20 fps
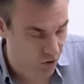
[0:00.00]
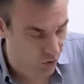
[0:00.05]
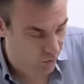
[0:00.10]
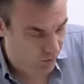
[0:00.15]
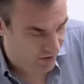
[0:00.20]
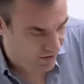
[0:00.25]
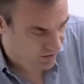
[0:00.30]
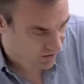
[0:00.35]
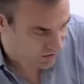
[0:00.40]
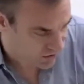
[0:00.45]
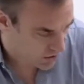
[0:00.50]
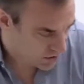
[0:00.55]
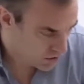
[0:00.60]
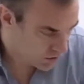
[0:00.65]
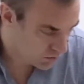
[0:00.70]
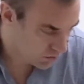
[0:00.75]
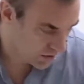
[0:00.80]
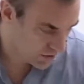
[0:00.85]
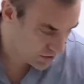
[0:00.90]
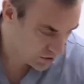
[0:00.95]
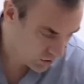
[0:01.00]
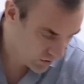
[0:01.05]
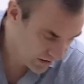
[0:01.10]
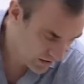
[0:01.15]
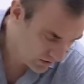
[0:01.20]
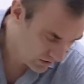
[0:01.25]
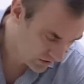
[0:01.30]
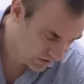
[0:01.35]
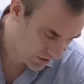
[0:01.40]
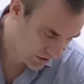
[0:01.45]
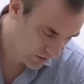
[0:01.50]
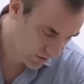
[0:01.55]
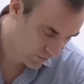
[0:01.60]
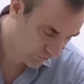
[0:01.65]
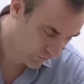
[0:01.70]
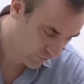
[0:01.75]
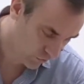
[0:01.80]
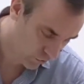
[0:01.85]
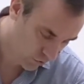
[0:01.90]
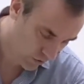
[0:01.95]
Always run the risk
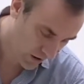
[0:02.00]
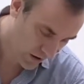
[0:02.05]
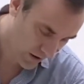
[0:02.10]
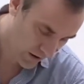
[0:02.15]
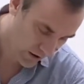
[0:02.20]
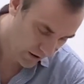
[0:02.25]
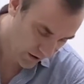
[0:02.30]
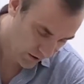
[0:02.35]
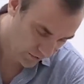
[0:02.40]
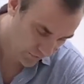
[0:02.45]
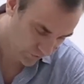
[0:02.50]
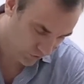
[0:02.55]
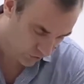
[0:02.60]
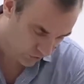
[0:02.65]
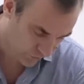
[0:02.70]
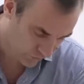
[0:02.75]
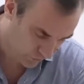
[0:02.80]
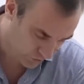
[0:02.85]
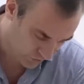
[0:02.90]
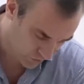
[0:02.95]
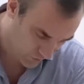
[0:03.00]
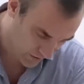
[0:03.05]
for the